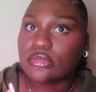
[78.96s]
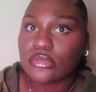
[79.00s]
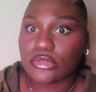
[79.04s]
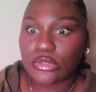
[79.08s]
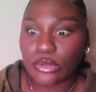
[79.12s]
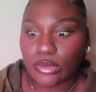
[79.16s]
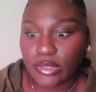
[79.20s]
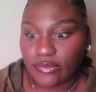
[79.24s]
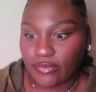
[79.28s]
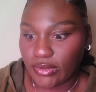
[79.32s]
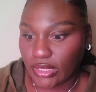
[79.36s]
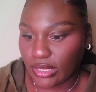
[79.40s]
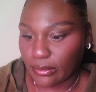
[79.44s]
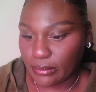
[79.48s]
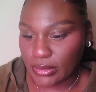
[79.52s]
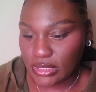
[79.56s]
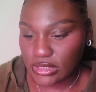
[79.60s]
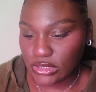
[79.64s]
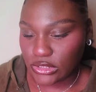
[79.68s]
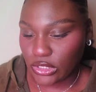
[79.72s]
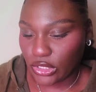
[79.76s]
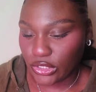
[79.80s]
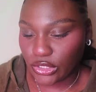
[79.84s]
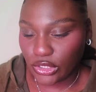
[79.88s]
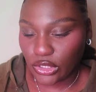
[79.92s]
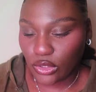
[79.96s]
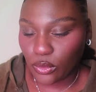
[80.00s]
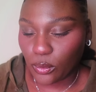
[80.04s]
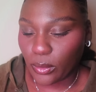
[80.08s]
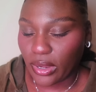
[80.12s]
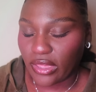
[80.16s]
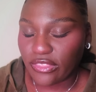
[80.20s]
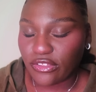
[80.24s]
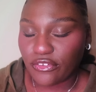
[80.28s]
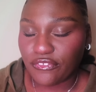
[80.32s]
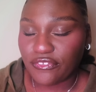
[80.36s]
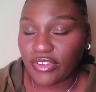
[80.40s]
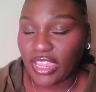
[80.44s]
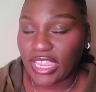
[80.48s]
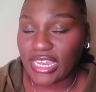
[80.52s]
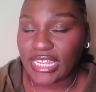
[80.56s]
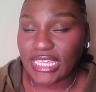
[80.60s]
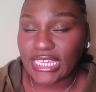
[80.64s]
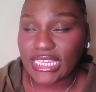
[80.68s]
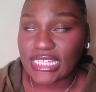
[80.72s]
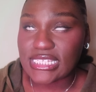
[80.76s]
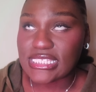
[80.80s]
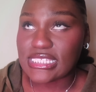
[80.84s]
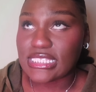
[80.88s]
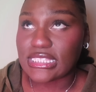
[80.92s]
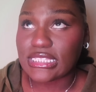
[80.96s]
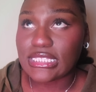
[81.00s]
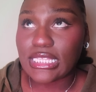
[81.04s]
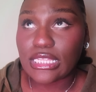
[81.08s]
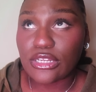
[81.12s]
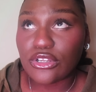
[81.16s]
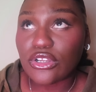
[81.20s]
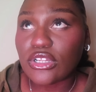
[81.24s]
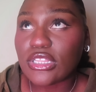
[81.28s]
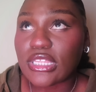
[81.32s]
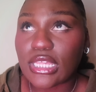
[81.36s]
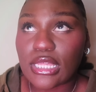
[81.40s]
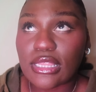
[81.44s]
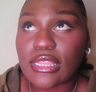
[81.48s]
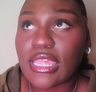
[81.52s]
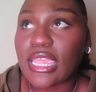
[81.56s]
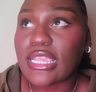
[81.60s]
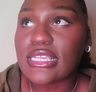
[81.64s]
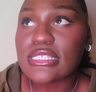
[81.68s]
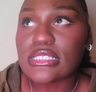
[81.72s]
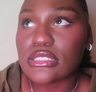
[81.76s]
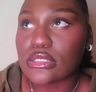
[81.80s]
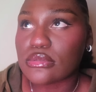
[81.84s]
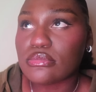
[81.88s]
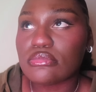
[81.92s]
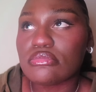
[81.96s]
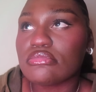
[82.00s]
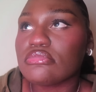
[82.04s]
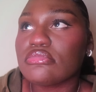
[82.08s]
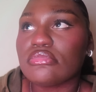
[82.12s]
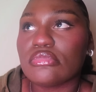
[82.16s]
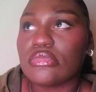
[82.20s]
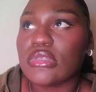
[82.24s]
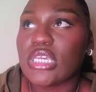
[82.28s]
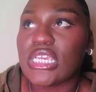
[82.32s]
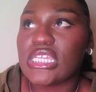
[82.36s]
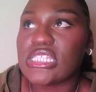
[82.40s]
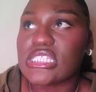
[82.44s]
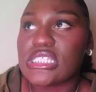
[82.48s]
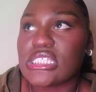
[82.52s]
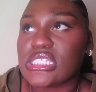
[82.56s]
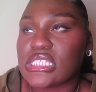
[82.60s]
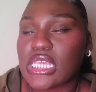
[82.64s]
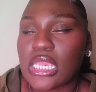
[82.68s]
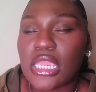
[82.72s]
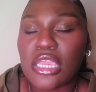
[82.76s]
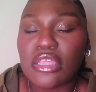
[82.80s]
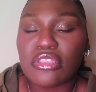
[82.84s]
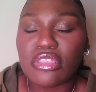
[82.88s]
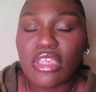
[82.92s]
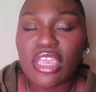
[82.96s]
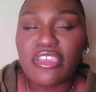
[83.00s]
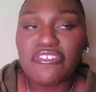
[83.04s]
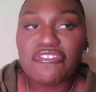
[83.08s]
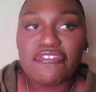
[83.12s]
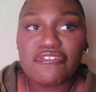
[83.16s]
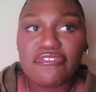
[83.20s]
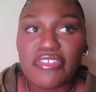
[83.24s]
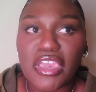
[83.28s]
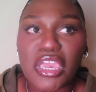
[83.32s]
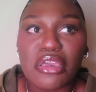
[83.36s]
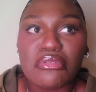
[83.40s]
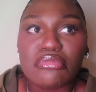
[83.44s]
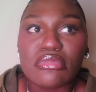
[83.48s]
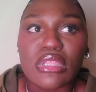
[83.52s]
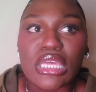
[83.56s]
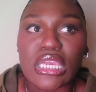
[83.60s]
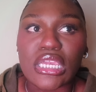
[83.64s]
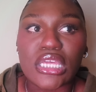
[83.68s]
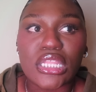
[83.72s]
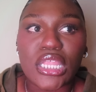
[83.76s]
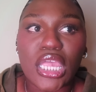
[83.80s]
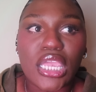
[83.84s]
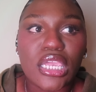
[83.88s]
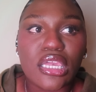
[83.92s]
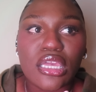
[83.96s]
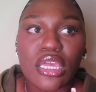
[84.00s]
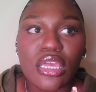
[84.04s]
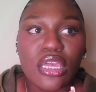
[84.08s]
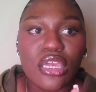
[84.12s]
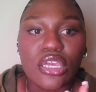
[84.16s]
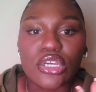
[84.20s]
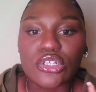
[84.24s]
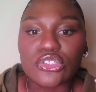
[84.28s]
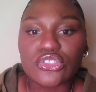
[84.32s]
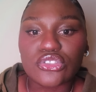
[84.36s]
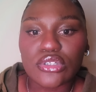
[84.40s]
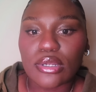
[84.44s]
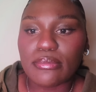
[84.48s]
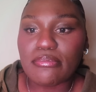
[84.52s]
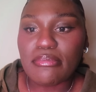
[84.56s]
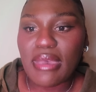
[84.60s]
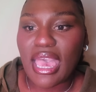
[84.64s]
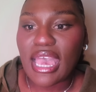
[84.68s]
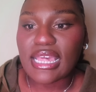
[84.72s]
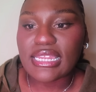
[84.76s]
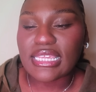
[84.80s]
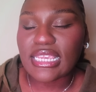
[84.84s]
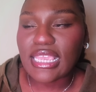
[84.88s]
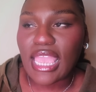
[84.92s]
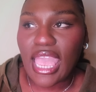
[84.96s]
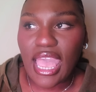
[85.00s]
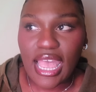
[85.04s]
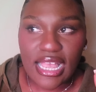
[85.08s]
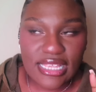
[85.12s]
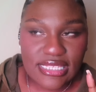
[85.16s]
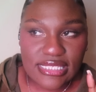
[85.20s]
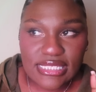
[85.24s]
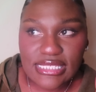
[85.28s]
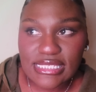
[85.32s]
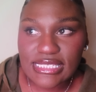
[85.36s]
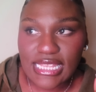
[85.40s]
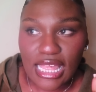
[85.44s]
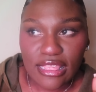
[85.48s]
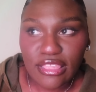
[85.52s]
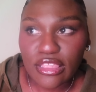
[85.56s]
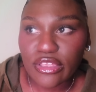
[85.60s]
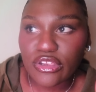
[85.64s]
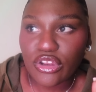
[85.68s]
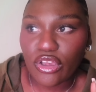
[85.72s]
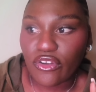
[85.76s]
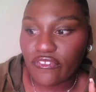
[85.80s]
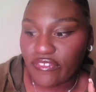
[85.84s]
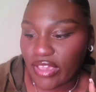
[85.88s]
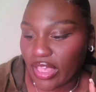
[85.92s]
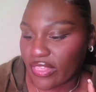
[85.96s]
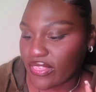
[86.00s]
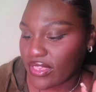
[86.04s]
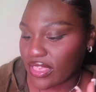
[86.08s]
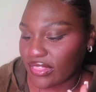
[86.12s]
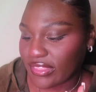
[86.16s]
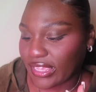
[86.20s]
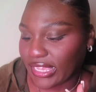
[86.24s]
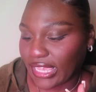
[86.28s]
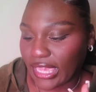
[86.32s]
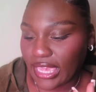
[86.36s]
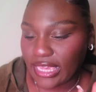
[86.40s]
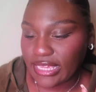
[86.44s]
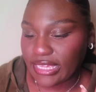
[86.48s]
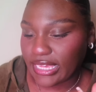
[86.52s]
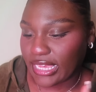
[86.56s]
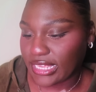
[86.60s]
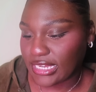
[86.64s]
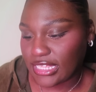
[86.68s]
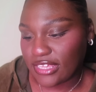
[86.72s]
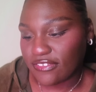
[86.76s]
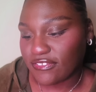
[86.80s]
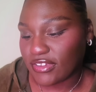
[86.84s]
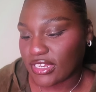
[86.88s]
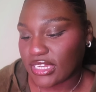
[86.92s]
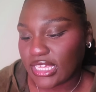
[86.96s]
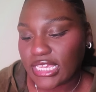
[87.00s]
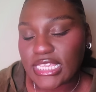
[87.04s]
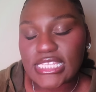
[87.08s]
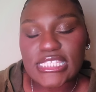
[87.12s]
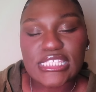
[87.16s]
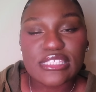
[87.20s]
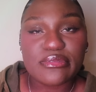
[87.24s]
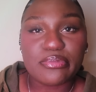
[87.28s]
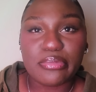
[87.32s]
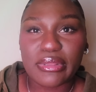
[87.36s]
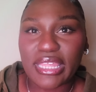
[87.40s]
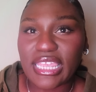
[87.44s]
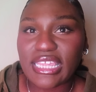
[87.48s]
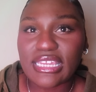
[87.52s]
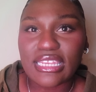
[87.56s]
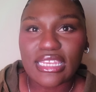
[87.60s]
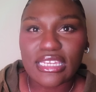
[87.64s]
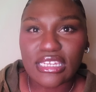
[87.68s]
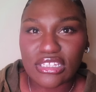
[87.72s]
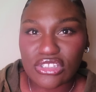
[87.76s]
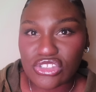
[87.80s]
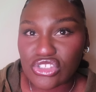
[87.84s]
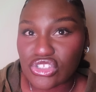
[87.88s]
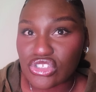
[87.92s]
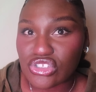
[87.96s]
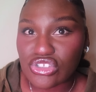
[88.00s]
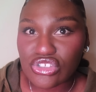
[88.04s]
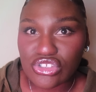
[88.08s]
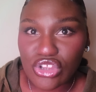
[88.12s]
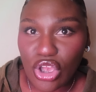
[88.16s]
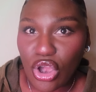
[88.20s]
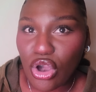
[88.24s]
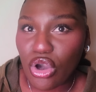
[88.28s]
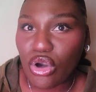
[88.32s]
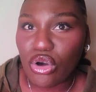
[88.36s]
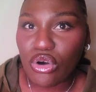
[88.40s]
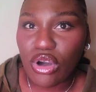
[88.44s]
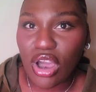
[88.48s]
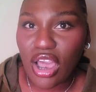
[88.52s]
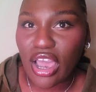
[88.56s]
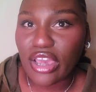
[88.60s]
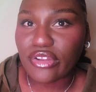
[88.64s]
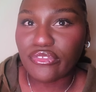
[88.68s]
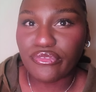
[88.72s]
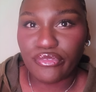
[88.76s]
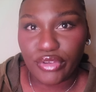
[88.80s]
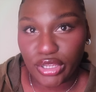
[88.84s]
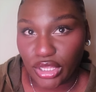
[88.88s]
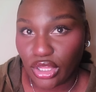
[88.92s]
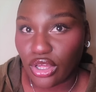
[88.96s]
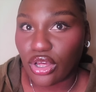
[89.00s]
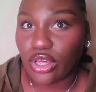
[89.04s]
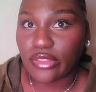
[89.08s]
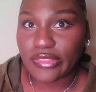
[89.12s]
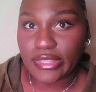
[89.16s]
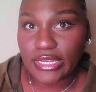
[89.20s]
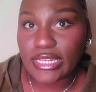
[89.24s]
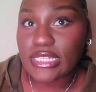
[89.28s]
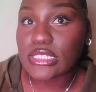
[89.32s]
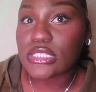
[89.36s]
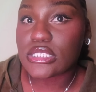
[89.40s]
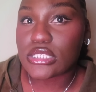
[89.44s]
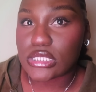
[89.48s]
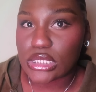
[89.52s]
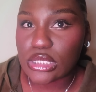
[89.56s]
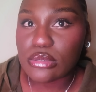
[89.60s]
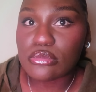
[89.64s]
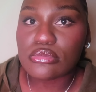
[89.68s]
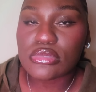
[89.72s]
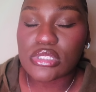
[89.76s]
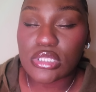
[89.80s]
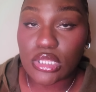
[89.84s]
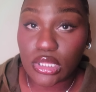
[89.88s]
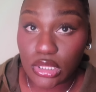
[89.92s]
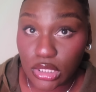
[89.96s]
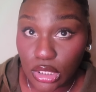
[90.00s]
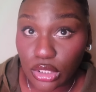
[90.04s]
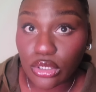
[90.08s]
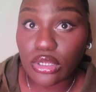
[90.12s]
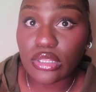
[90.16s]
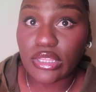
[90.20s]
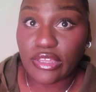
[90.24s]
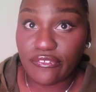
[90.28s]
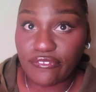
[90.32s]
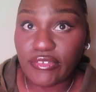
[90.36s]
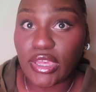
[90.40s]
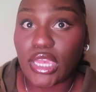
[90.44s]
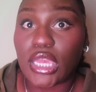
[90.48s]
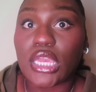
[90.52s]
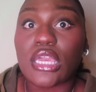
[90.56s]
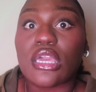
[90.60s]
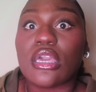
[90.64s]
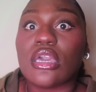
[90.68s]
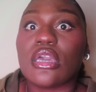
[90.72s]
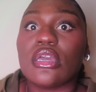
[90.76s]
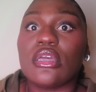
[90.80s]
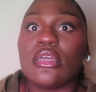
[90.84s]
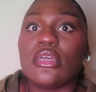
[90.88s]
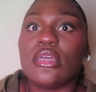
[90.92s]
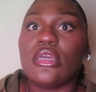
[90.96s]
Don't even get me started on why they're fighting. It's literally like some insane, like, family, like, dramatic ass telenovela. Like, I can't even explain it. It's so unreal that it seems literally fake.